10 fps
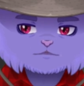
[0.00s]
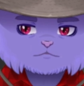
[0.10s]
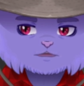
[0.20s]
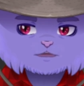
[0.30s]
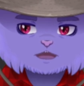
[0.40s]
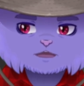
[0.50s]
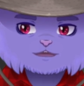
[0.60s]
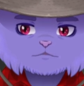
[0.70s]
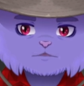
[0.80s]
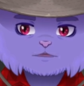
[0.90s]
it looks
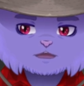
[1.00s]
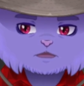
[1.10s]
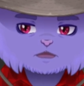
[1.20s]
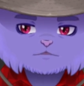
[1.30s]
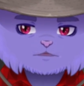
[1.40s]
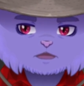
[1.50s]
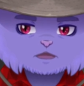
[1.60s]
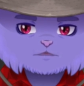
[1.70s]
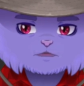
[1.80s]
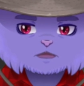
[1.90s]
like here he
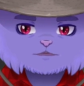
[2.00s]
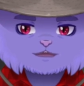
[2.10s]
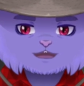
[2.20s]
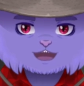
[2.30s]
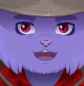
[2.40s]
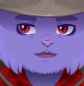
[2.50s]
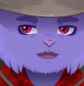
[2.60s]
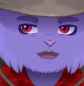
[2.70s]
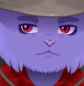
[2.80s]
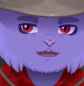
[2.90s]
changed your payout
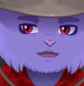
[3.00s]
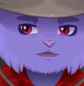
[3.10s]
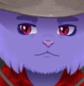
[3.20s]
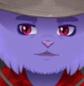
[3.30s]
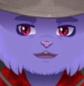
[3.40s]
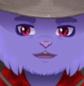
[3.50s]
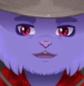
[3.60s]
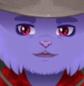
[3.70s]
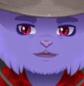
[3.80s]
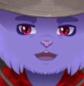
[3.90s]
information.
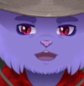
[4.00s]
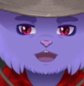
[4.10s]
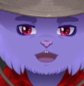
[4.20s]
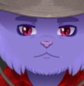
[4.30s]
So